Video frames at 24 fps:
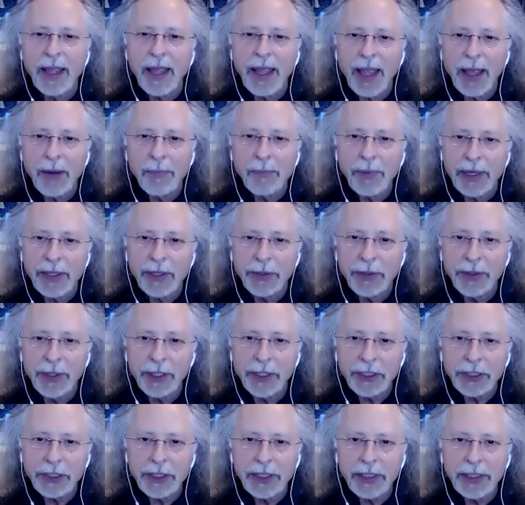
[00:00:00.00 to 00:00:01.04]
And by
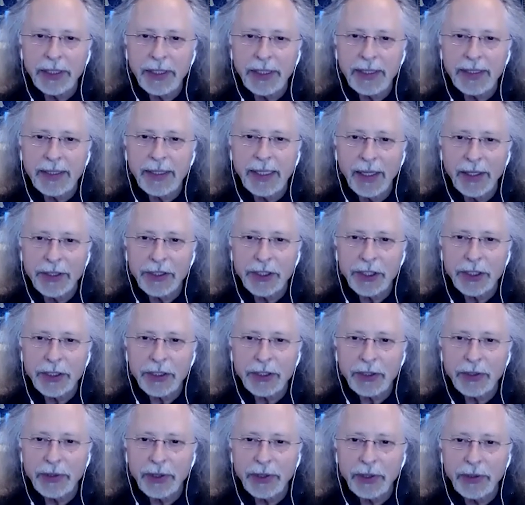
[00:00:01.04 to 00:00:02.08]
nourishing the
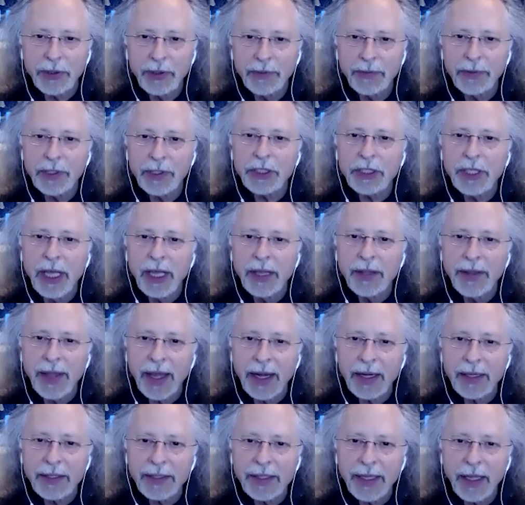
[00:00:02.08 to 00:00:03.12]
intelligence of the universe,
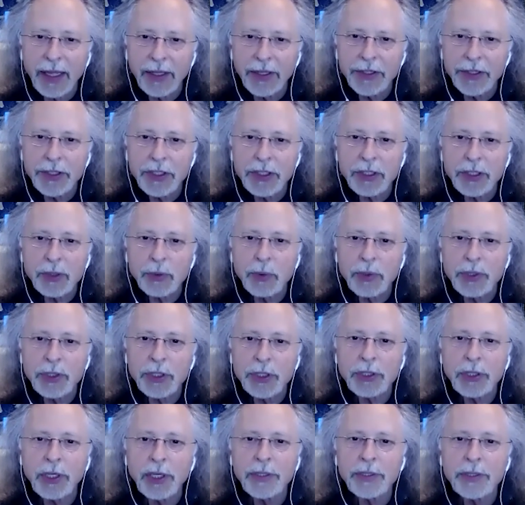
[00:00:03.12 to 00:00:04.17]
that intelligence will
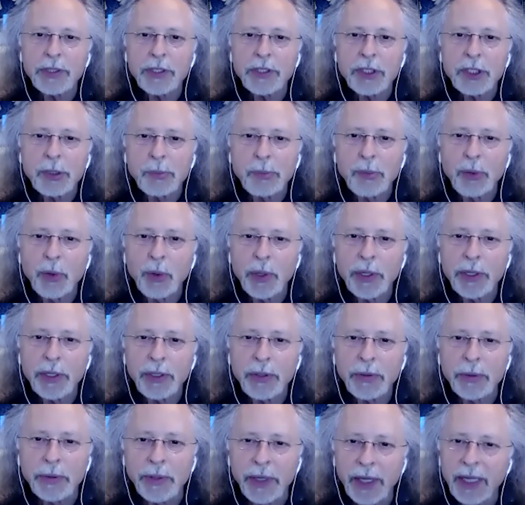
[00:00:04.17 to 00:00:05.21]
start to support
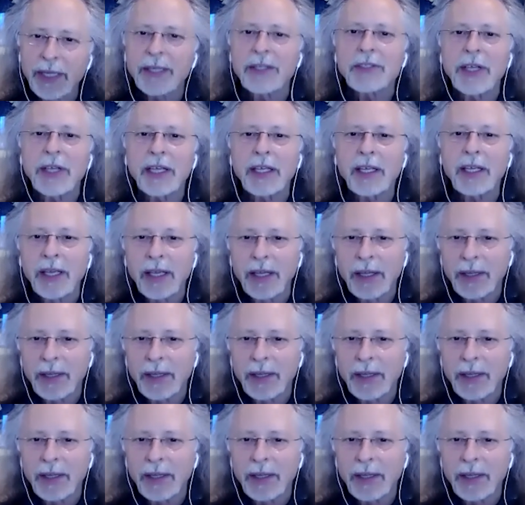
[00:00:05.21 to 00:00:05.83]
you. It's like